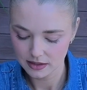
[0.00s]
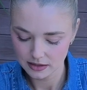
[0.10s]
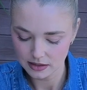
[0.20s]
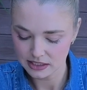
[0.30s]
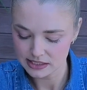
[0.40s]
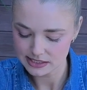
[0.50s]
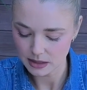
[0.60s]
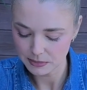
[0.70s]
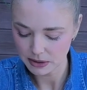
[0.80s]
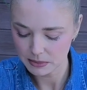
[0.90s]
You're gonna
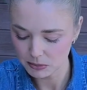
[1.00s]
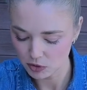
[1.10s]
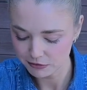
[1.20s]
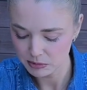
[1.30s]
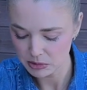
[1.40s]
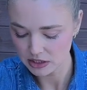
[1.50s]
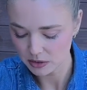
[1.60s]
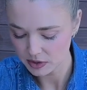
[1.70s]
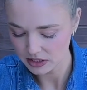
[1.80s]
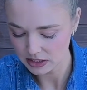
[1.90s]
start becoming more familiar
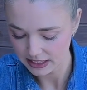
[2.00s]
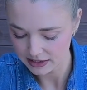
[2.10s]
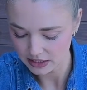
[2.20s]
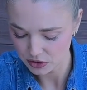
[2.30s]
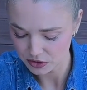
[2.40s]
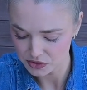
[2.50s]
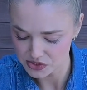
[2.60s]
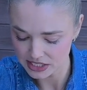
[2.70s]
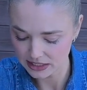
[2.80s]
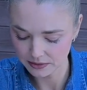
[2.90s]
with the clay that you're
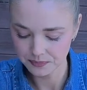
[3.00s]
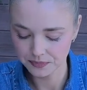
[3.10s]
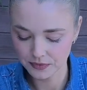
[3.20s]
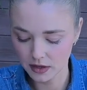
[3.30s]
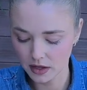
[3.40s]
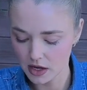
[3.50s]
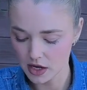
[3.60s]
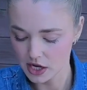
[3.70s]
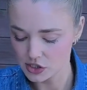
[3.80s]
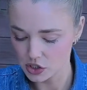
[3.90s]
using.
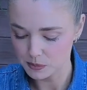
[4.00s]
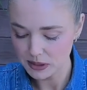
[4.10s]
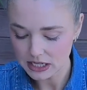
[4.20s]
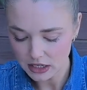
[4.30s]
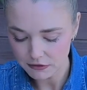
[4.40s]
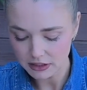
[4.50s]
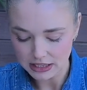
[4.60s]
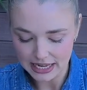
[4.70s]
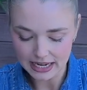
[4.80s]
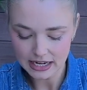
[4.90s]
So speaking of
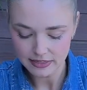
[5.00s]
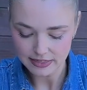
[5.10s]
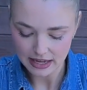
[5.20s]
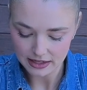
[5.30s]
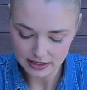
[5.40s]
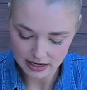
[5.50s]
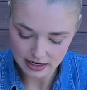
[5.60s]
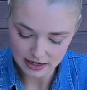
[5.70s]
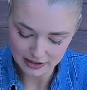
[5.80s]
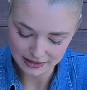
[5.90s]
clay that
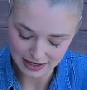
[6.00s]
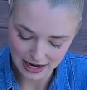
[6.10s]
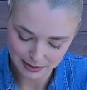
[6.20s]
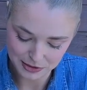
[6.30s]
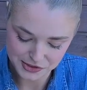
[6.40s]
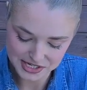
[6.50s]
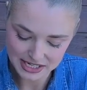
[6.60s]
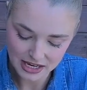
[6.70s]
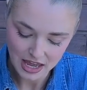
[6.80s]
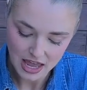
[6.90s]
I'm
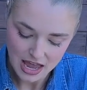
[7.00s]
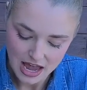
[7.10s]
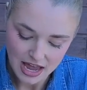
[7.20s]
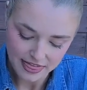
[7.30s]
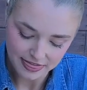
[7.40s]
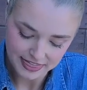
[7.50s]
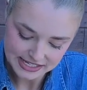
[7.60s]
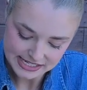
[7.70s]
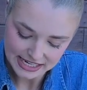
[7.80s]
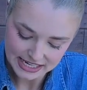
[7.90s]
using,
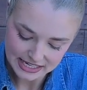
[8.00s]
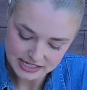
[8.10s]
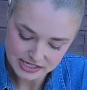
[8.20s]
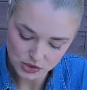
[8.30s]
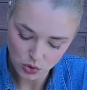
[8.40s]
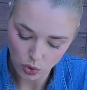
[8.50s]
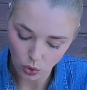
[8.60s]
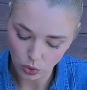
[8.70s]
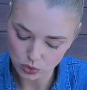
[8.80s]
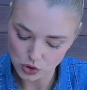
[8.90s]
this is
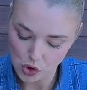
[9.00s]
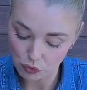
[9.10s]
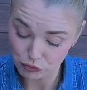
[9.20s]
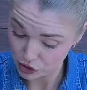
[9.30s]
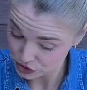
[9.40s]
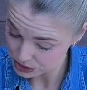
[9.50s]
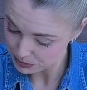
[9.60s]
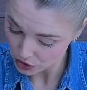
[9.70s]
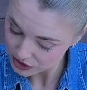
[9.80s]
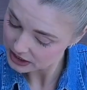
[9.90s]
called
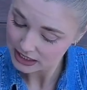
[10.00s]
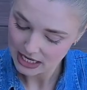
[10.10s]
Rodsbod.